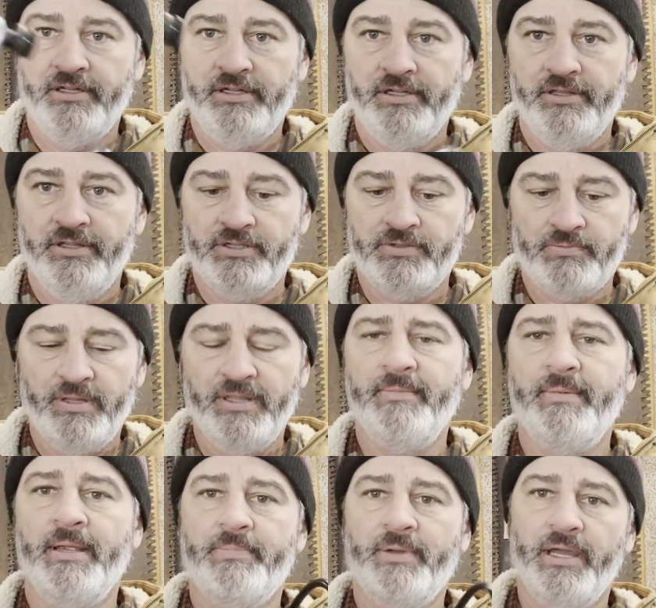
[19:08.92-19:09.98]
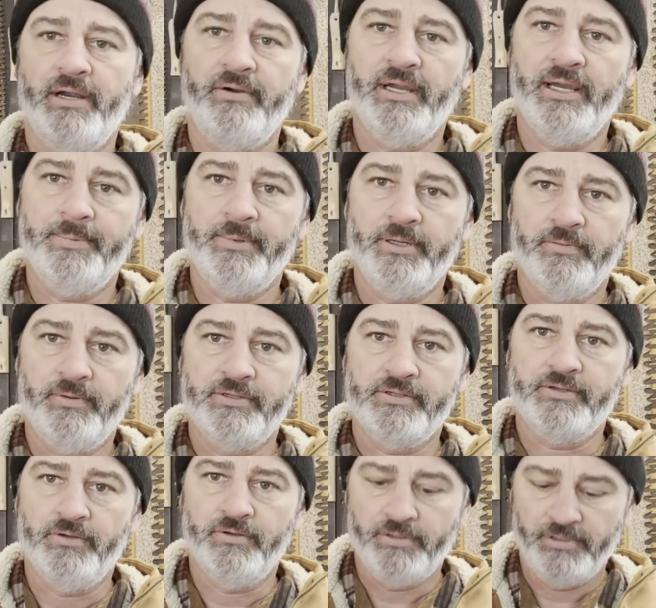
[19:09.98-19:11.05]
this one, they make battery operated ones
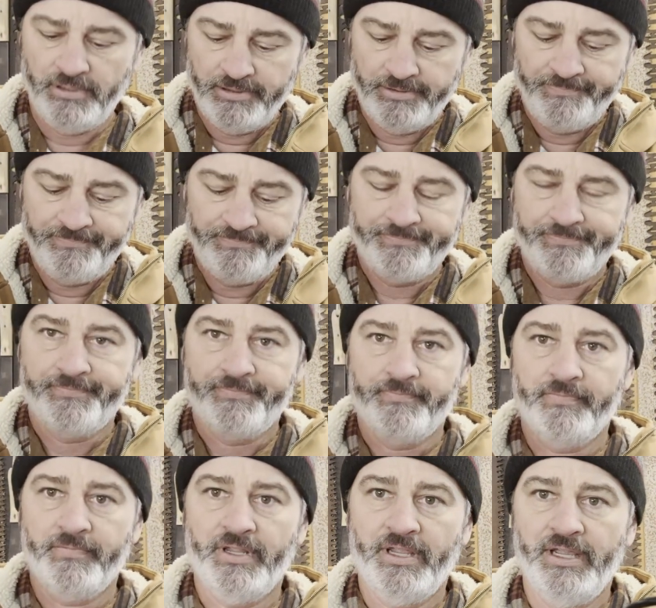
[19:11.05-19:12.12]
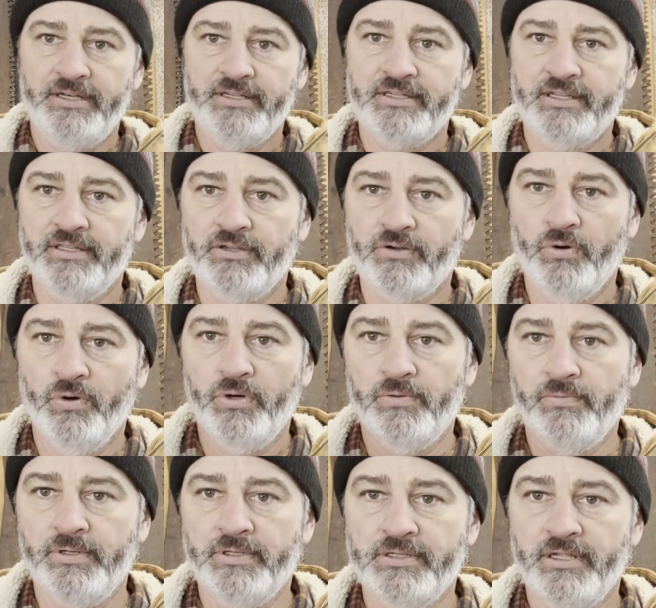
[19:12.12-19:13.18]
too. I just get the
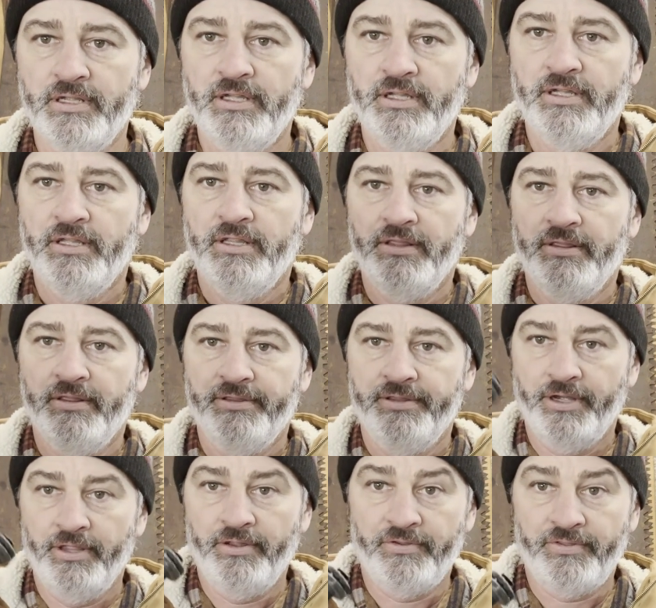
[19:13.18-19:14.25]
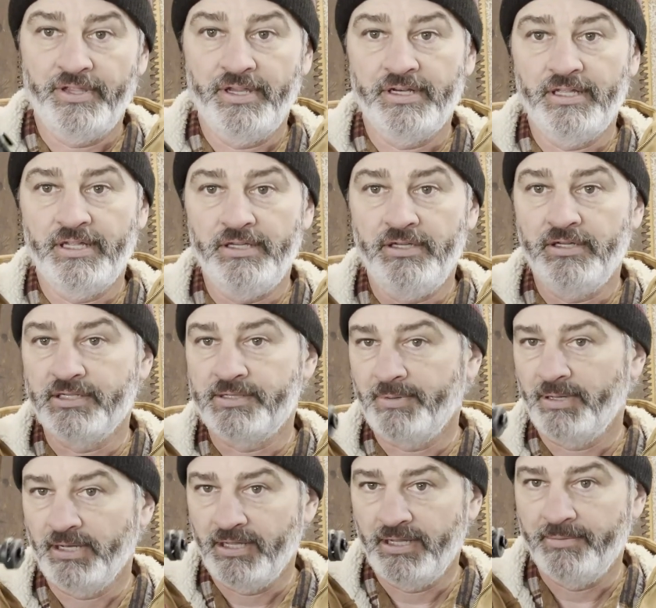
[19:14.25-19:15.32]
corded ones. Another thing that you can
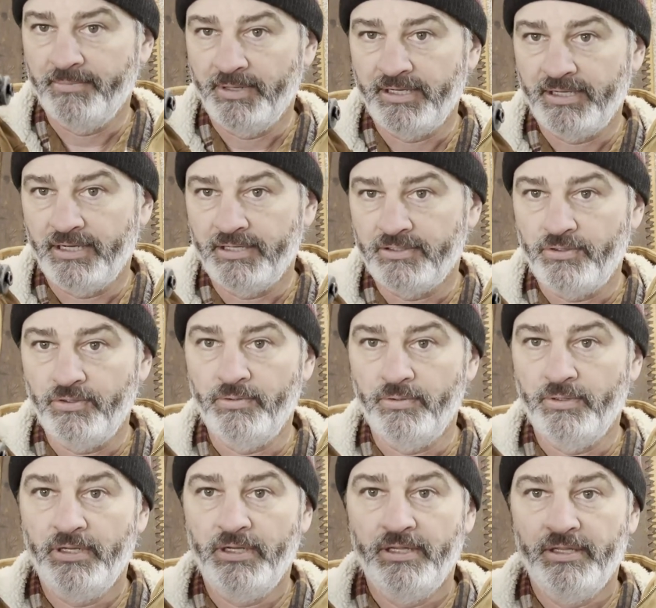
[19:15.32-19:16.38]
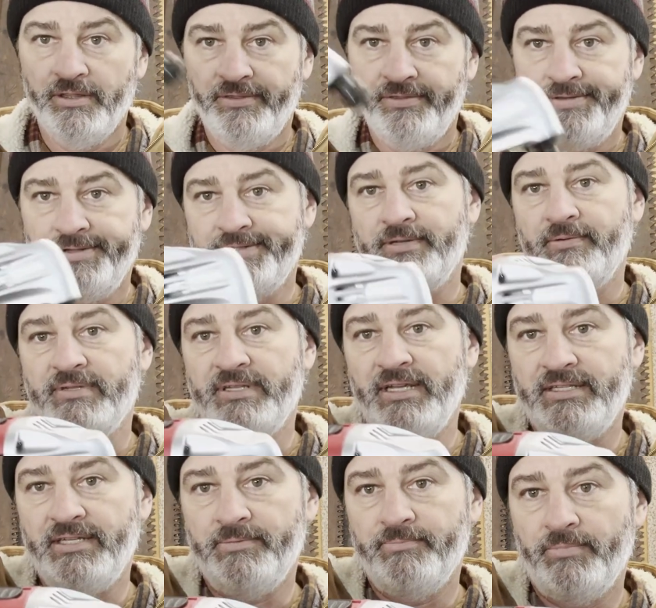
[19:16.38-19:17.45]
spend a lot of money on too. This thing was
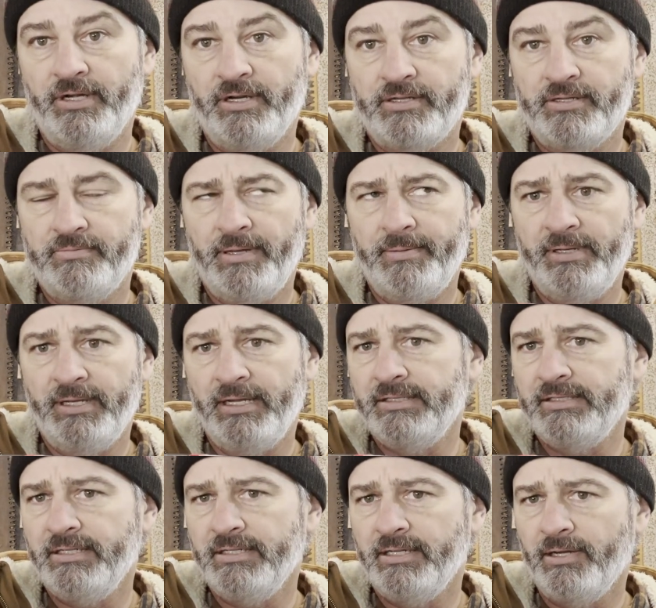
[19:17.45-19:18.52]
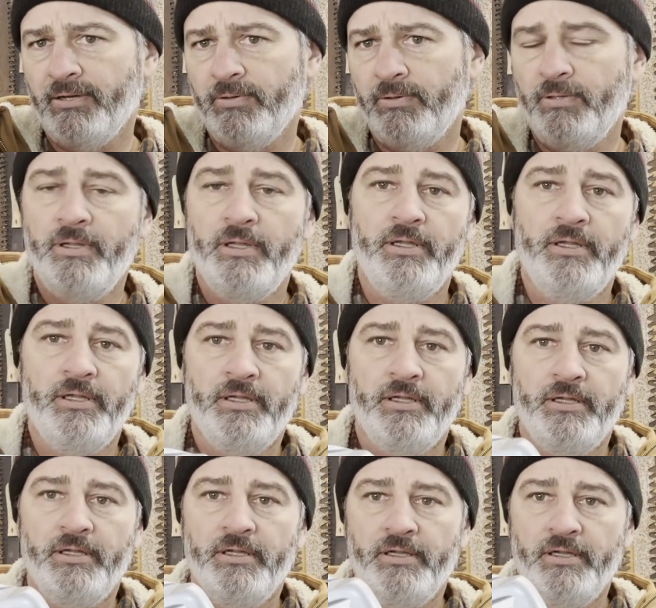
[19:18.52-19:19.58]
18 bucks, maybe 19 now.
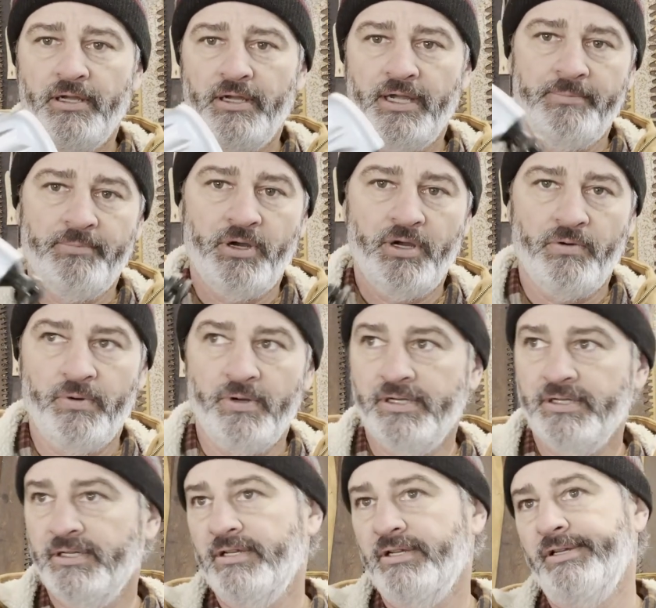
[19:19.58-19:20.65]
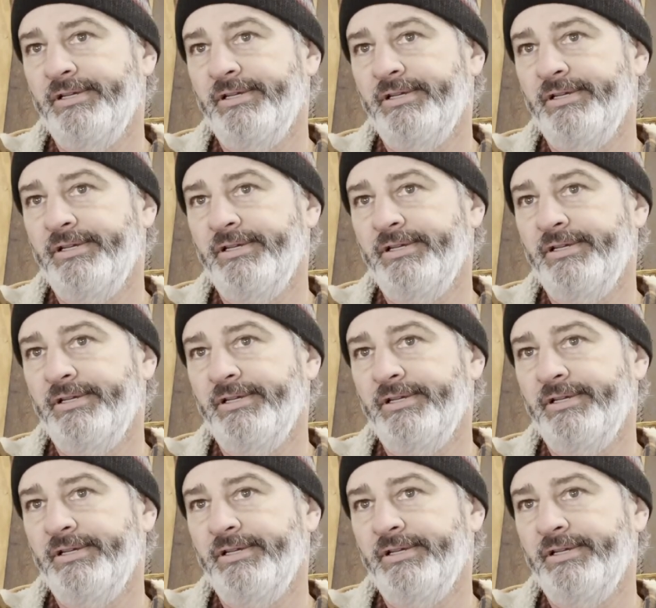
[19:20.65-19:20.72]
I bought one